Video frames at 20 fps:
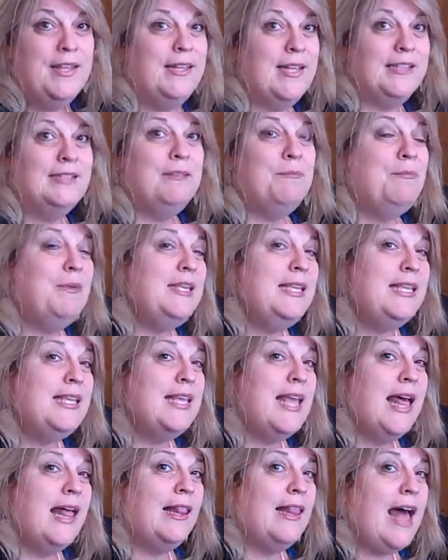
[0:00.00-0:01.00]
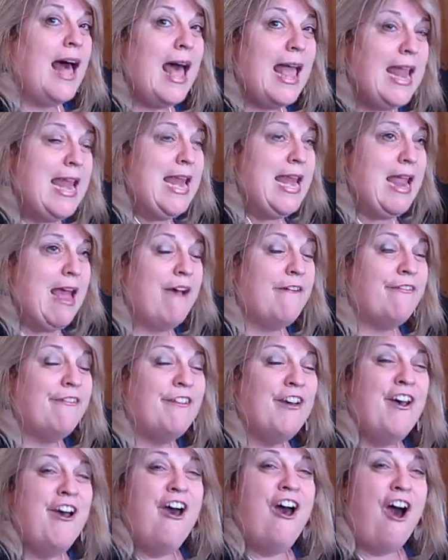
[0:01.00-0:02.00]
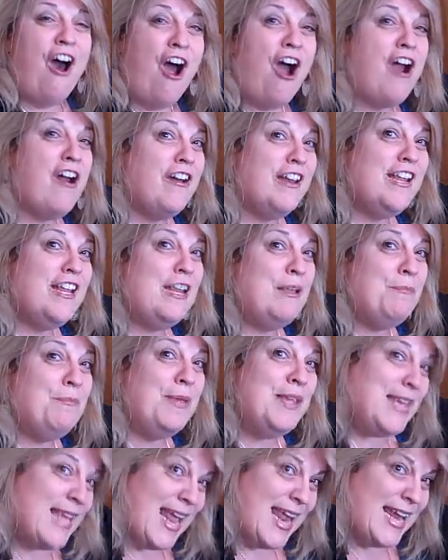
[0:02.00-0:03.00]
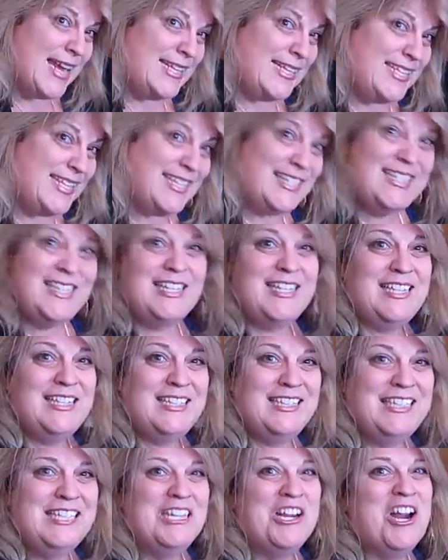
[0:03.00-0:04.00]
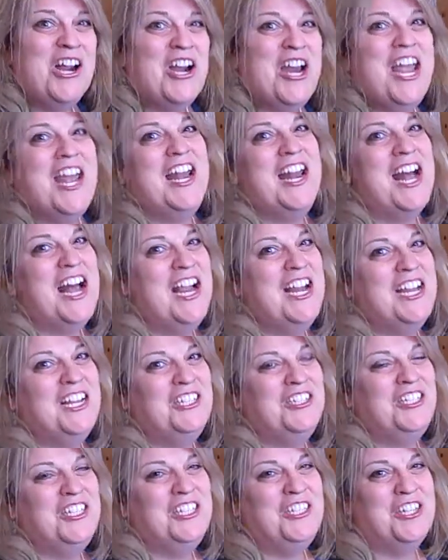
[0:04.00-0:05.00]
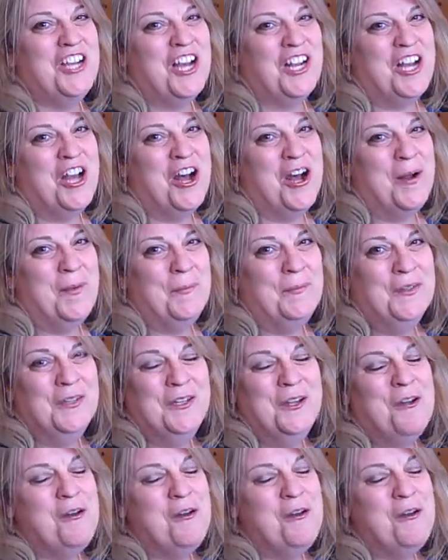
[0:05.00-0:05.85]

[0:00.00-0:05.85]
That's BeliefRepatterning.com.